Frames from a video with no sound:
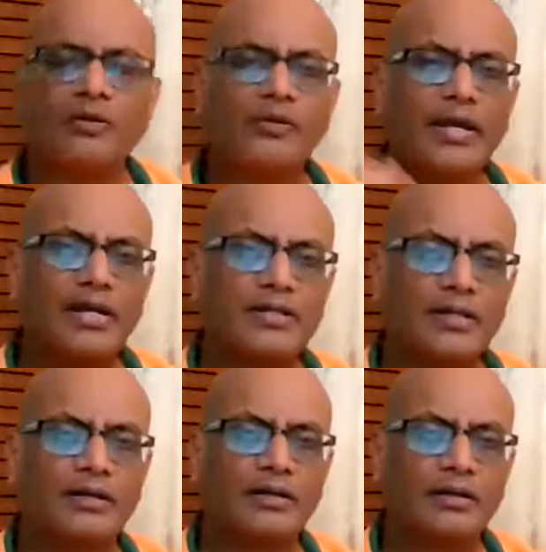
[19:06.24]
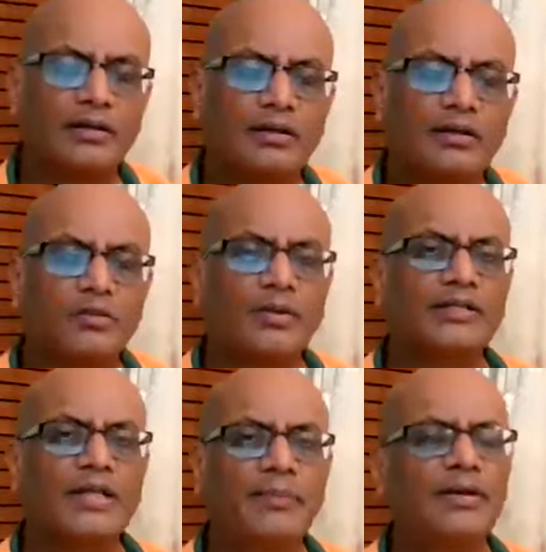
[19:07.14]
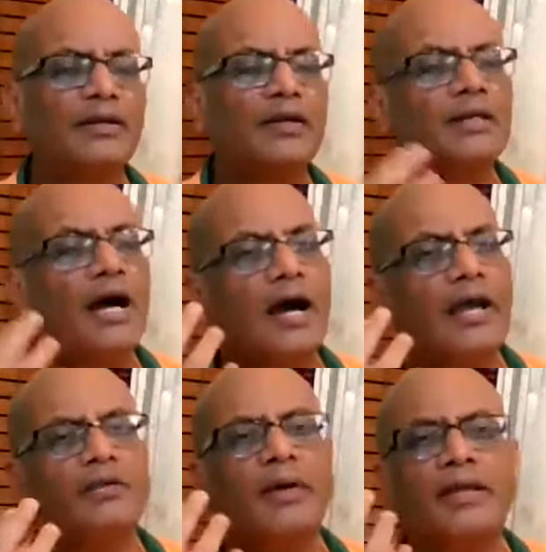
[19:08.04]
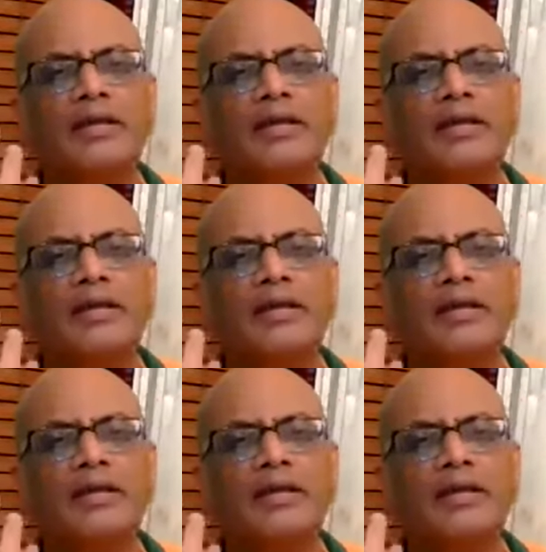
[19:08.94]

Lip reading: no reaction. So what has happened? The eye by